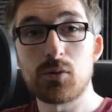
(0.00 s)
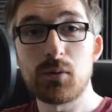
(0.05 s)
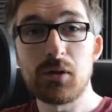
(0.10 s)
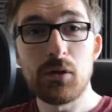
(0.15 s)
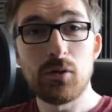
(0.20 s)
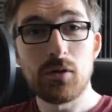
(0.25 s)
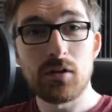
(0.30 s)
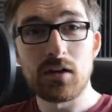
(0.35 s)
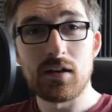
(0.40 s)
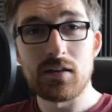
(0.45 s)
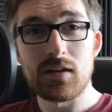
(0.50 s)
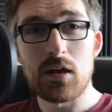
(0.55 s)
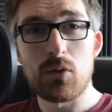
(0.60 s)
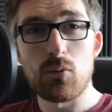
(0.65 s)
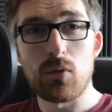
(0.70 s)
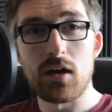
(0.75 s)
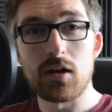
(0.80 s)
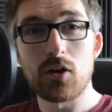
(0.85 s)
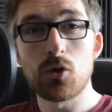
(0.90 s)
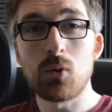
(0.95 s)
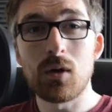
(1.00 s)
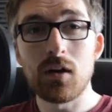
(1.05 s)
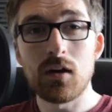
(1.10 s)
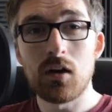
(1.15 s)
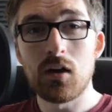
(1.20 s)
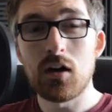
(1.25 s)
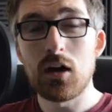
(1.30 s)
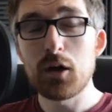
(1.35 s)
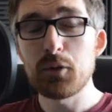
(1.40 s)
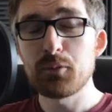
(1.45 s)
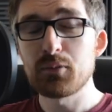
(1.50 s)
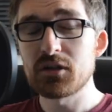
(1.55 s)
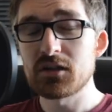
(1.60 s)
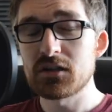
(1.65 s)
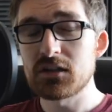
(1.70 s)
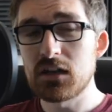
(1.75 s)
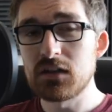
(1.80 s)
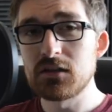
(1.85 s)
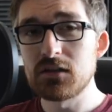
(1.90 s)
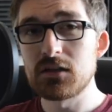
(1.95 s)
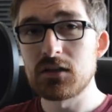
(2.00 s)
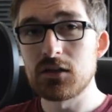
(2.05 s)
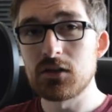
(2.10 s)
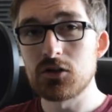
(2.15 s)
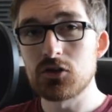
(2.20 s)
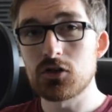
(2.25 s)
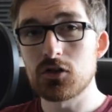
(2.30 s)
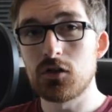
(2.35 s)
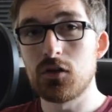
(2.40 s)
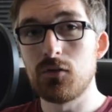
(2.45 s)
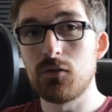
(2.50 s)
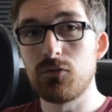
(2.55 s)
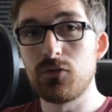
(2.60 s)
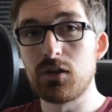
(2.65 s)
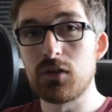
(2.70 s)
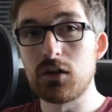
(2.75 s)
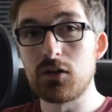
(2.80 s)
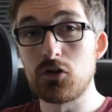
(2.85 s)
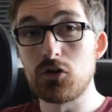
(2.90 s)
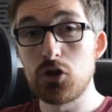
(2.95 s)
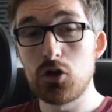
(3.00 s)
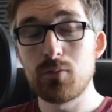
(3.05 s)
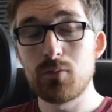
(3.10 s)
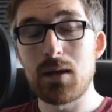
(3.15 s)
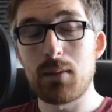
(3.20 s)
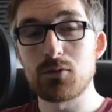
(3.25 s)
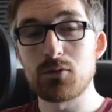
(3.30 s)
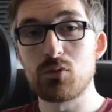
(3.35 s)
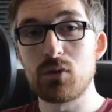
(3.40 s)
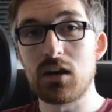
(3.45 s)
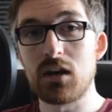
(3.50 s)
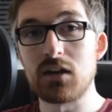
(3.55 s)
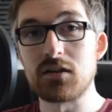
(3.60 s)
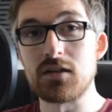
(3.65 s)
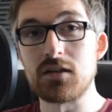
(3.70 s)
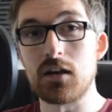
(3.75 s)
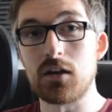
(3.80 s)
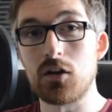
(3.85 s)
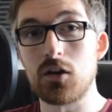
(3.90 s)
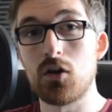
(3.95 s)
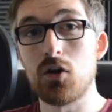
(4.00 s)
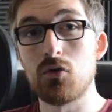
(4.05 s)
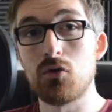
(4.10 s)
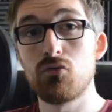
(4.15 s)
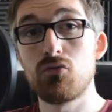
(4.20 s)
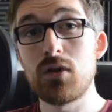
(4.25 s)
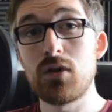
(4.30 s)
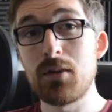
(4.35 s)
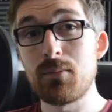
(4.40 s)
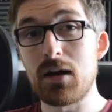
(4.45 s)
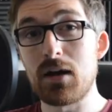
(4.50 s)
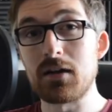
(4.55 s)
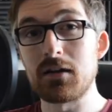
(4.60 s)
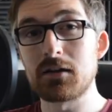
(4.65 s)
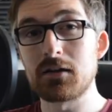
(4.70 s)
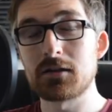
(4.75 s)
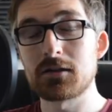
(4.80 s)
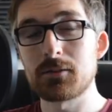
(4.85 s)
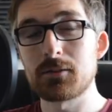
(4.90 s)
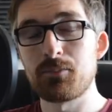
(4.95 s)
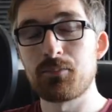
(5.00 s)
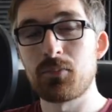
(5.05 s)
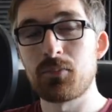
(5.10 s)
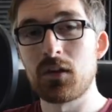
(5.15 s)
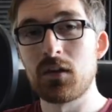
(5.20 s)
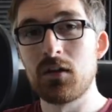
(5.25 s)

So when you look at it that way, quite a high percentage of the new maps we're getting are remakes.